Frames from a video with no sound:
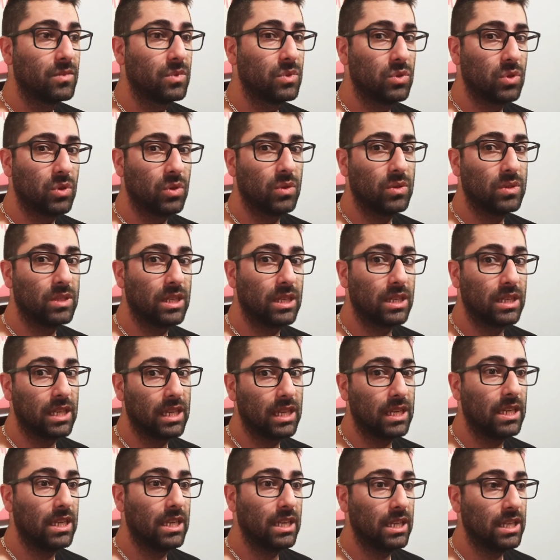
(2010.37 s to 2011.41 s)
So it's like
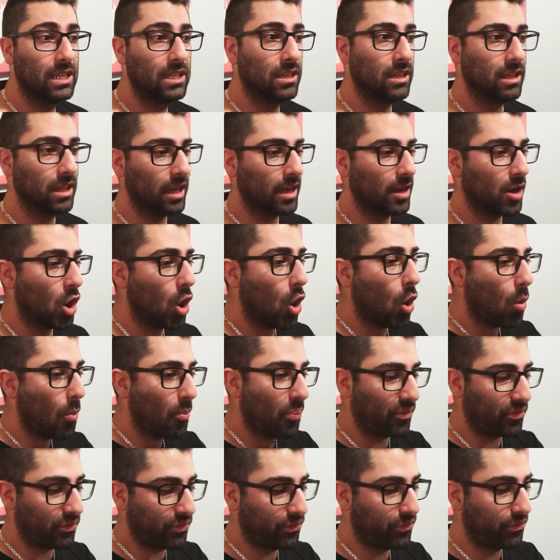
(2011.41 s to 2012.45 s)
they needed to like
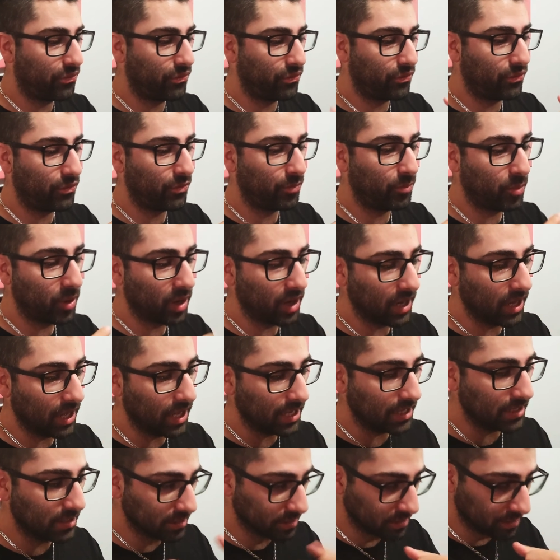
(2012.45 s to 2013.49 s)
butt
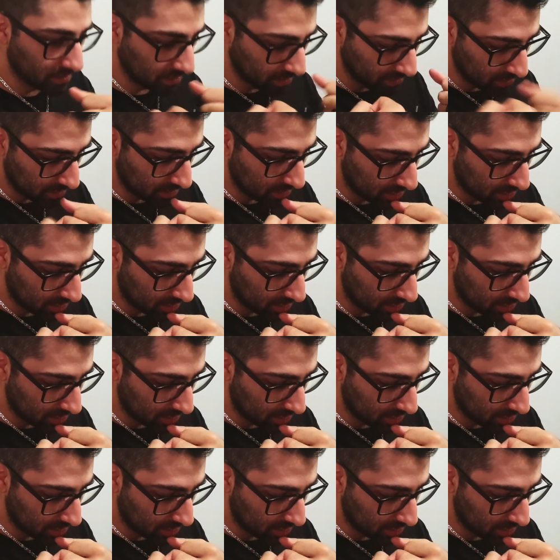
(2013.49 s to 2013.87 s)
heads